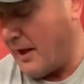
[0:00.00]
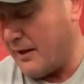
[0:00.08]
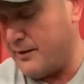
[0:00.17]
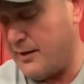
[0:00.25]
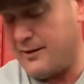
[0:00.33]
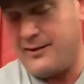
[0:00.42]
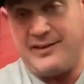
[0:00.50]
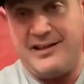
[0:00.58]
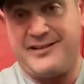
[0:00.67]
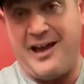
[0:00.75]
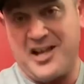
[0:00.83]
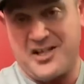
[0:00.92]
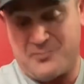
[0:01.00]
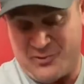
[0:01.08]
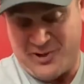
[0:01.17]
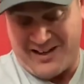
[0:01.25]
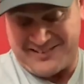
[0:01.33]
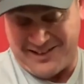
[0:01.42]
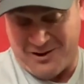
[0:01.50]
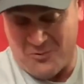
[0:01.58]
And then these guys protect the